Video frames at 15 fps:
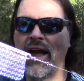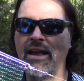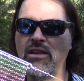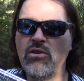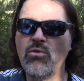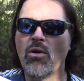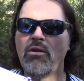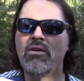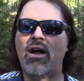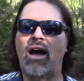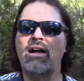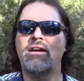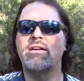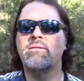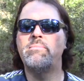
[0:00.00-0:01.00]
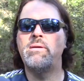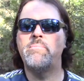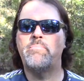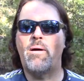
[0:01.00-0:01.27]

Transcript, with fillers: and you are not going to be